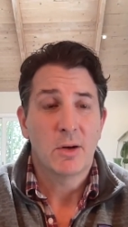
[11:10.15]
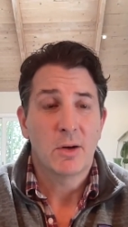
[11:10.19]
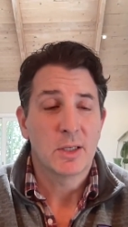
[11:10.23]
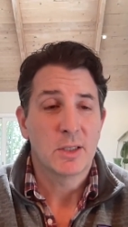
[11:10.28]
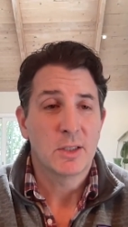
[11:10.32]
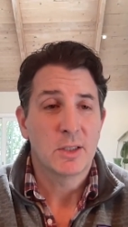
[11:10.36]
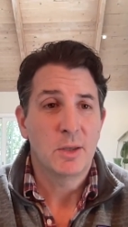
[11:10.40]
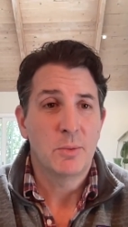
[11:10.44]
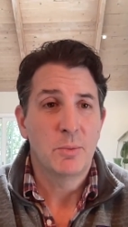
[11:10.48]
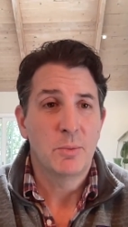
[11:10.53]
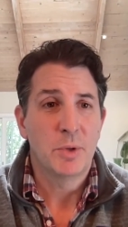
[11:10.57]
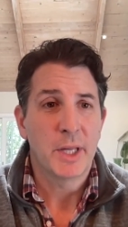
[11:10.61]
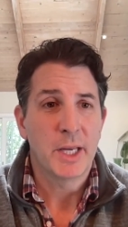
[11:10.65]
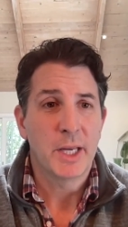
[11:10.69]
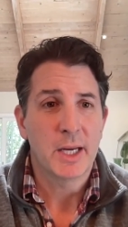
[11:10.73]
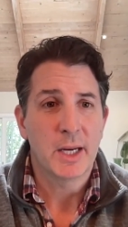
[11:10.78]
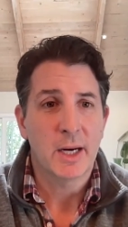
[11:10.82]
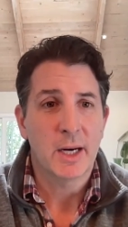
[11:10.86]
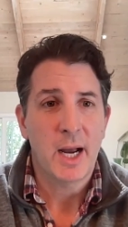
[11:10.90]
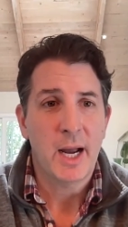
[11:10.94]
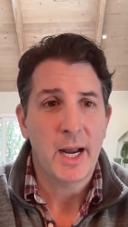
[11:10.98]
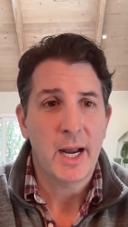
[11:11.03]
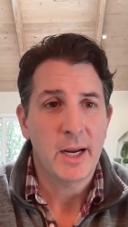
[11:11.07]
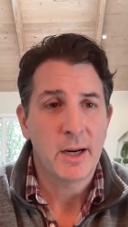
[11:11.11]
Because you blink
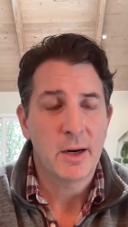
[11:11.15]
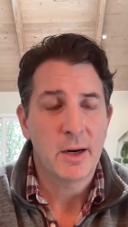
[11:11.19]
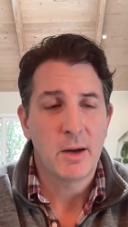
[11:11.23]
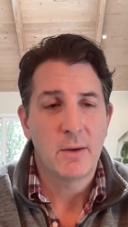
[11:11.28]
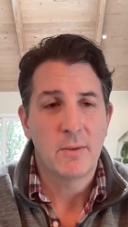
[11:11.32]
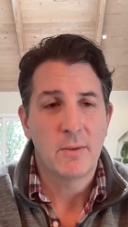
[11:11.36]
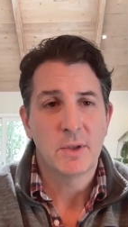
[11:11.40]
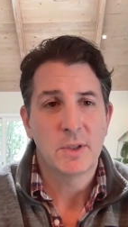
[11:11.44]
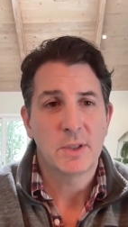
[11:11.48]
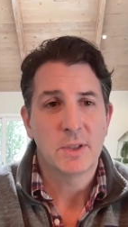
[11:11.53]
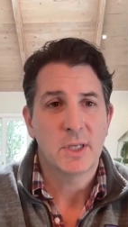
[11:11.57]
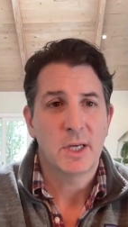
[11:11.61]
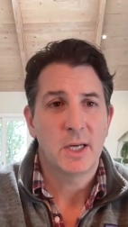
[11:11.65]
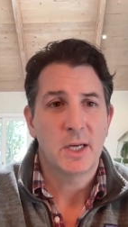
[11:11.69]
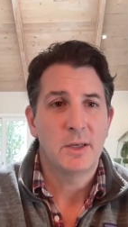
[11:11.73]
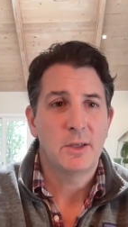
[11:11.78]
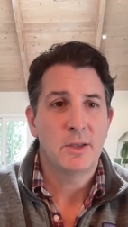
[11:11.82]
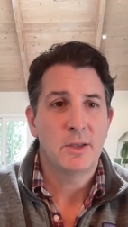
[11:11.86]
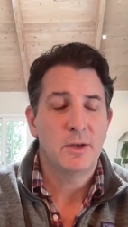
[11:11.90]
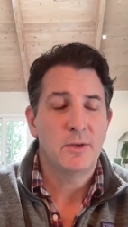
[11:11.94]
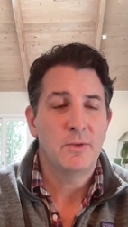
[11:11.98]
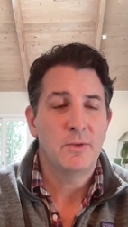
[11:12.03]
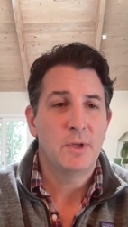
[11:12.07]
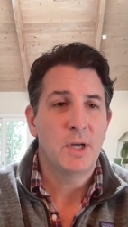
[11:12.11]
an eye and all of a
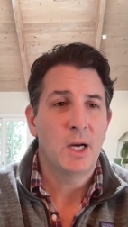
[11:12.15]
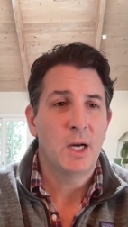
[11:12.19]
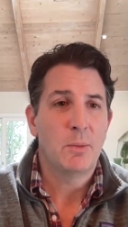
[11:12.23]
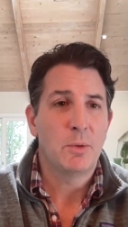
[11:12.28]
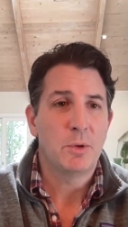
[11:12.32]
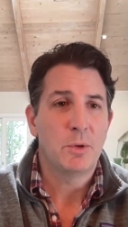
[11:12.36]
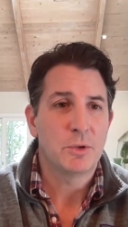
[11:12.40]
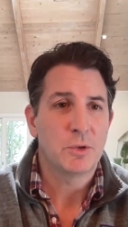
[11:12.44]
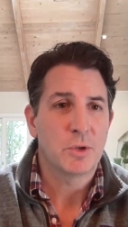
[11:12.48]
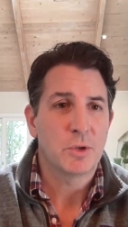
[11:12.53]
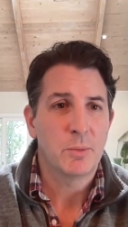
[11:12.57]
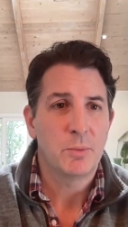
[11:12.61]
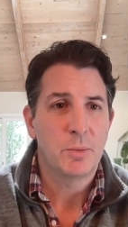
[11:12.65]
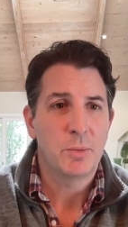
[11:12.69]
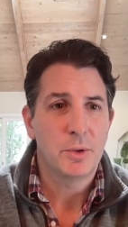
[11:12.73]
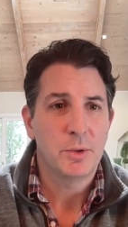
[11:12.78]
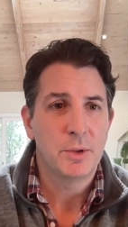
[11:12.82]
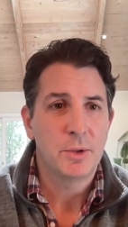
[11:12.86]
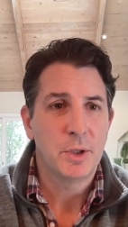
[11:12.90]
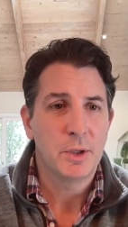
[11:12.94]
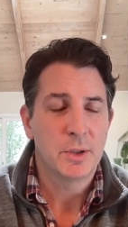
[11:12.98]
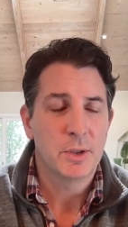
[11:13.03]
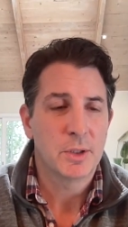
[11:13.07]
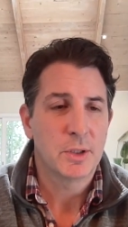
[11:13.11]
sudden you double, triple
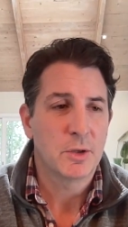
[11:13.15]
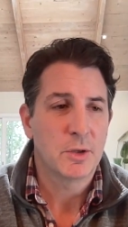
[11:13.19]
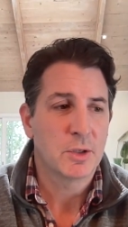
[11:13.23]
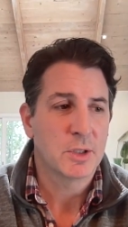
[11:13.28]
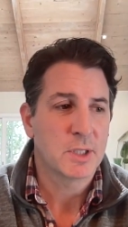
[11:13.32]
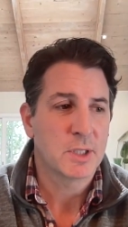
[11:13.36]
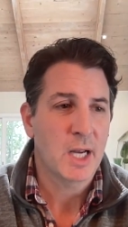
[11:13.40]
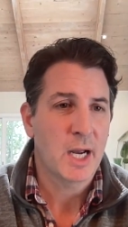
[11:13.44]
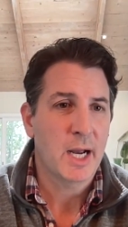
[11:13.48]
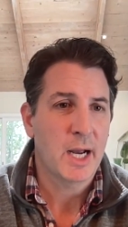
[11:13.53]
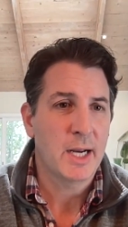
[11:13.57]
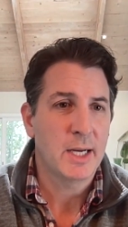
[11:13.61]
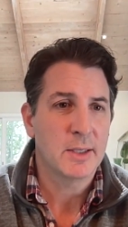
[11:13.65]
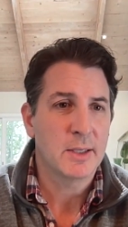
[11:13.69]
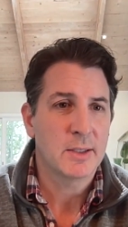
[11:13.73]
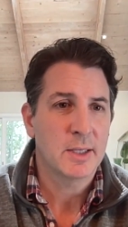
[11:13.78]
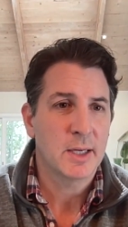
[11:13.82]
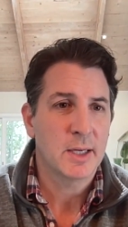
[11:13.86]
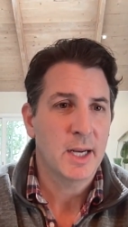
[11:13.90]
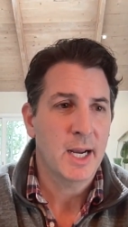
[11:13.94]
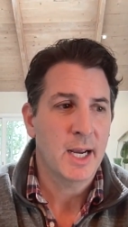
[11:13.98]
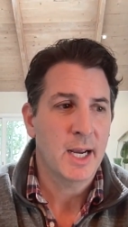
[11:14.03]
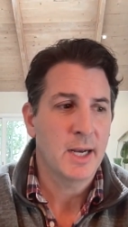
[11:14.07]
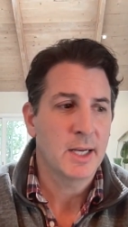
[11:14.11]
your
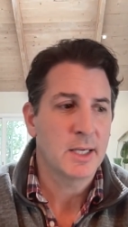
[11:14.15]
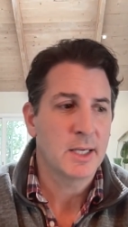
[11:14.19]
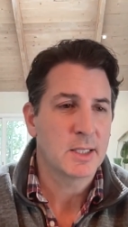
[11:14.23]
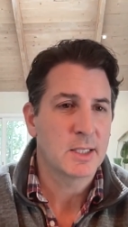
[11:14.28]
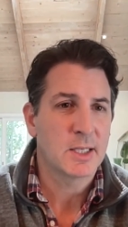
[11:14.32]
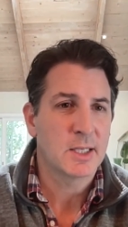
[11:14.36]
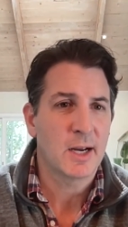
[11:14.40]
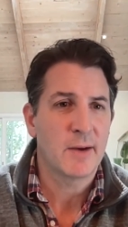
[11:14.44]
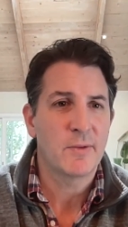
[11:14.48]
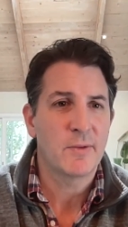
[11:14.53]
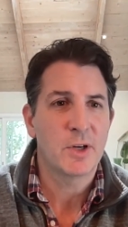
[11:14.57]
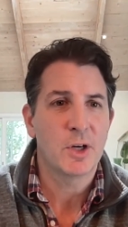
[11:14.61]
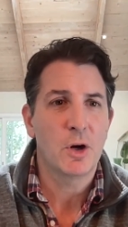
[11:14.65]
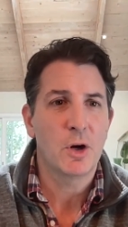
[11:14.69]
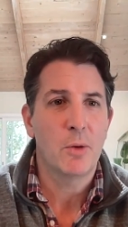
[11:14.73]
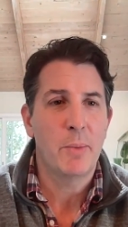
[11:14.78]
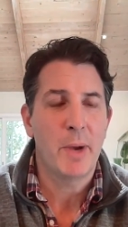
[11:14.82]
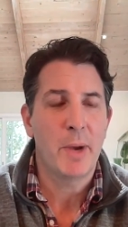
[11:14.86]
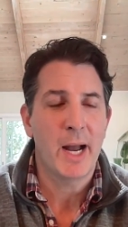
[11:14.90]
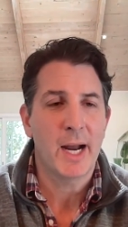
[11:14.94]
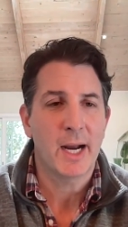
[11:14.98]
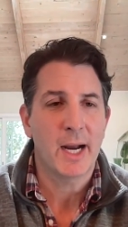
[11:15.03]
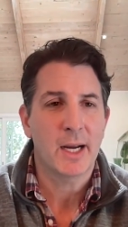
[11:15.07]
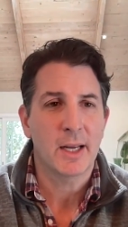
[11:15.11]
size. And it's tough to go
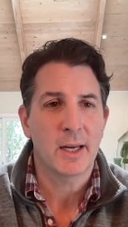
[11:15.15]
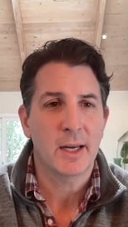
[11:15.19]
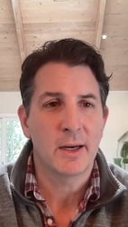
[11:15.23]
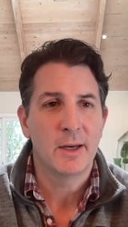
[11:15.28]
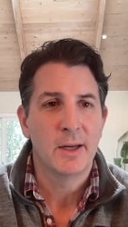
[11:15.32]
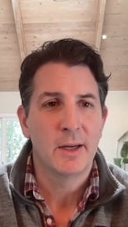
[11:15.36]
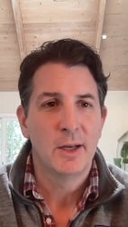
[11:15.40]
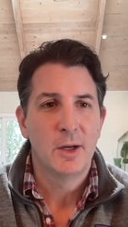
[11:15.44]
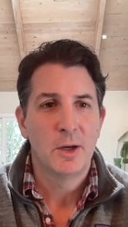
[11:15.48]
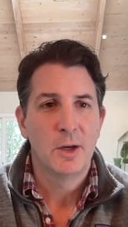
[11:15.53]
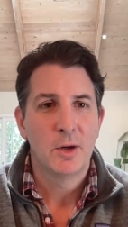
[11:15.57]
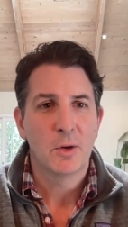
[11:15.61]
back and